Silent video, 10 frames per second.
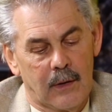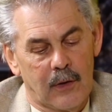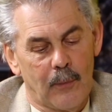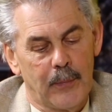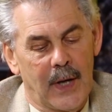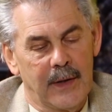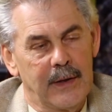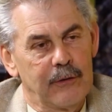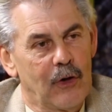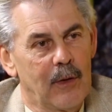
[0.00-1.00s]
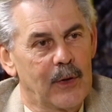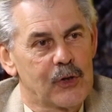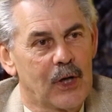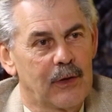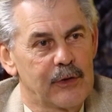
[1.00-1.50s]
combining
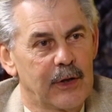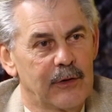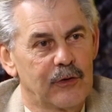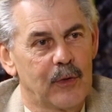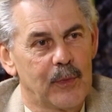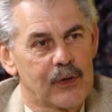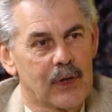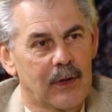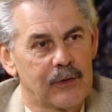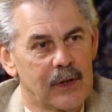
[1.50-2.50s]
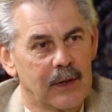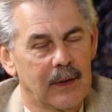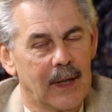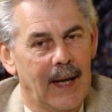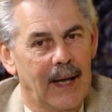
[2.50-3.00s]
turbocharging and
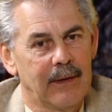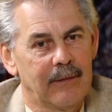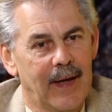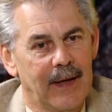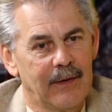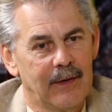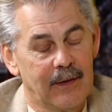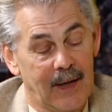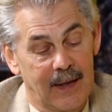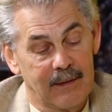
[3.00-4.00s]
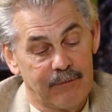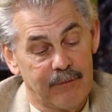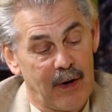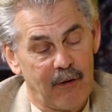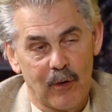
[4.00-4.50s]
supercharging and
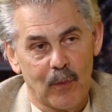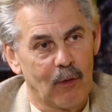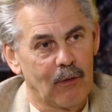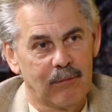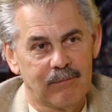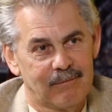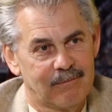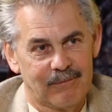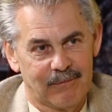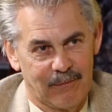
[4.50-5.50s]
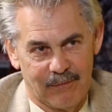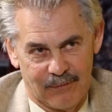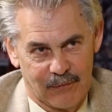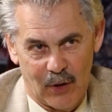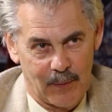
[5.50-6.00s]
variable
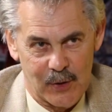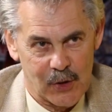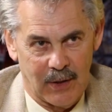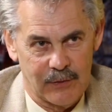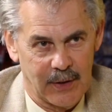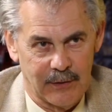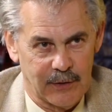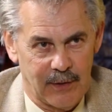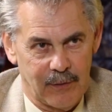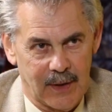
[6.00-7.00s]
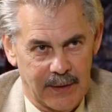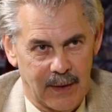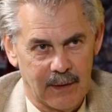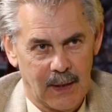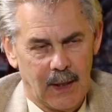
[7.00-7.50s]
turbocharging and stuff like
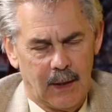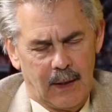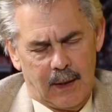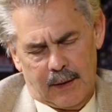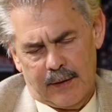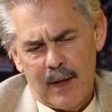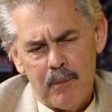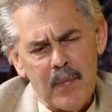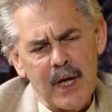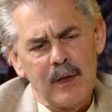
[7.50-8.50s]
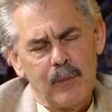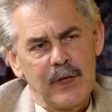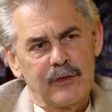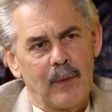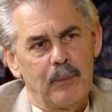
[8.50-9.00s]
that. There may
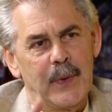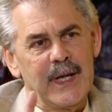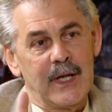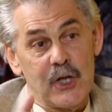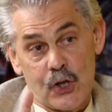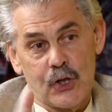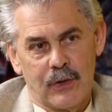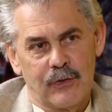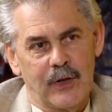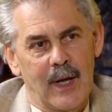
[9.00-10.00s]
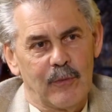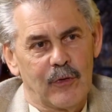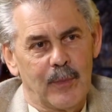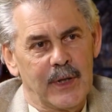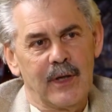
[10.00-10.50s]
be some big-ish
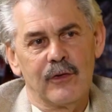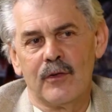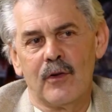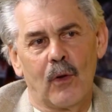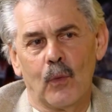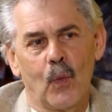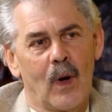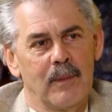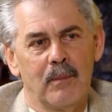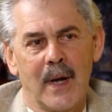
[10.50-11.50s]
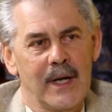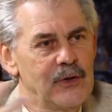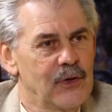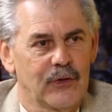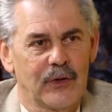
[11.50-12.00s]
steps, but there's not one
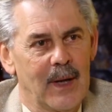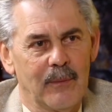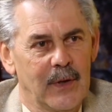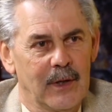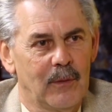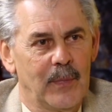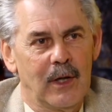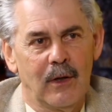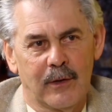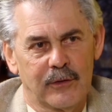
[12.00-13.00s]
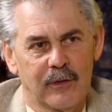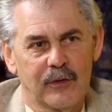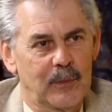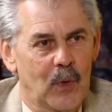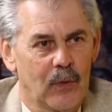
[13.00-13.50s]
major step. It'll be lots of
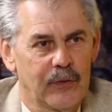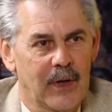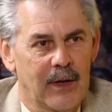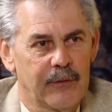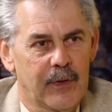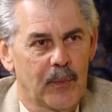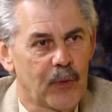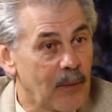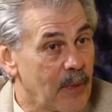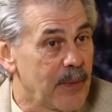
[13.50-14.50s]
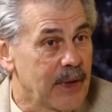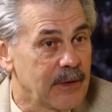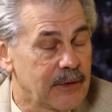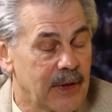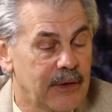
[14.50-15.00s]
small stuff. The problem
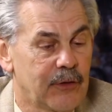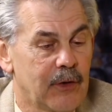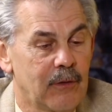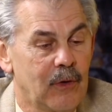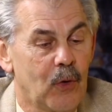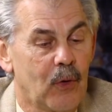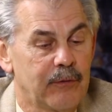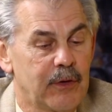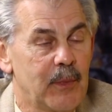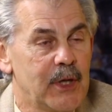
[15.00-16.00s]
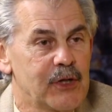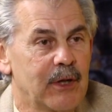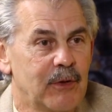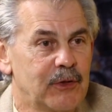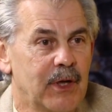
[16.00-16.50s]
is, it's the law of
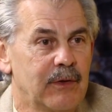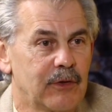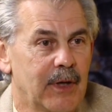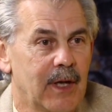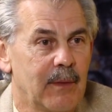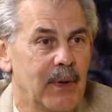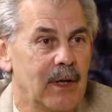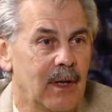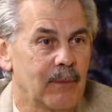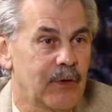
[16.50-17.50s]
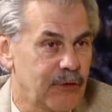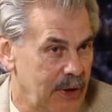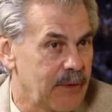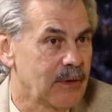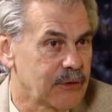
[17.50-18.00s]
diminishing returns again, a bit like
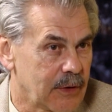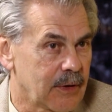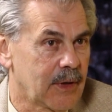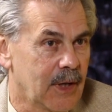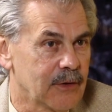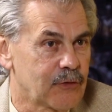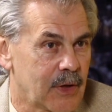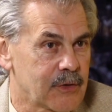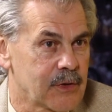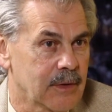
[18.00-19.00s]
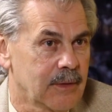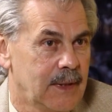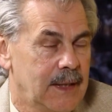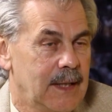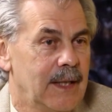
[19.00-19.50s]
materials and the car structure.
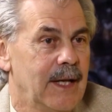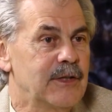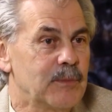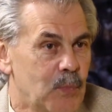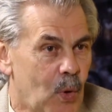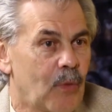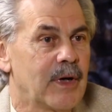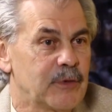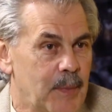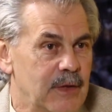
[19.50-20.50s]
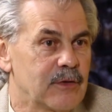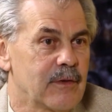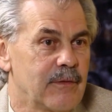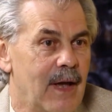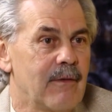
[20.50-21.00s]
It's more
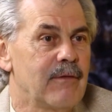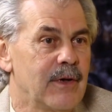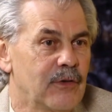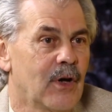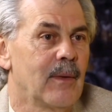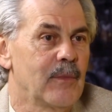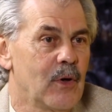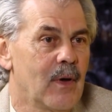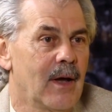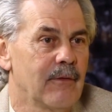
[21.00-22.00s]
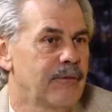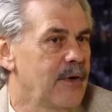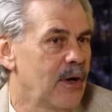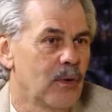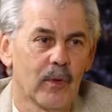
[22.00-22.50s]
expensive. Every time you have
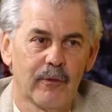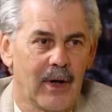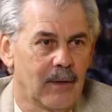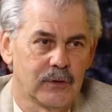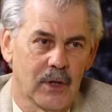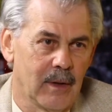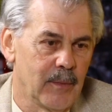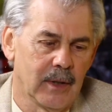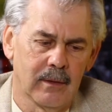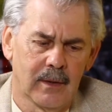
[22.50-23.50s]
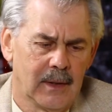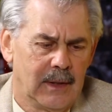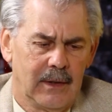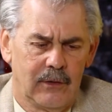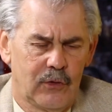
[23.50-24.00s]
variable valve timing,
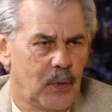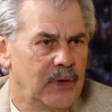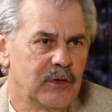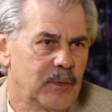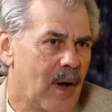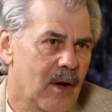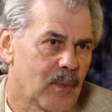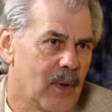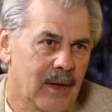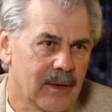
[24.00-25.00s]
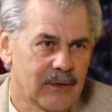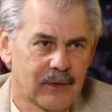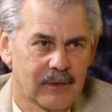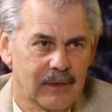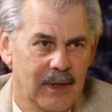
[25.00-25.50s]
twin spark
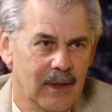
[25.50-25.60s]
plugs,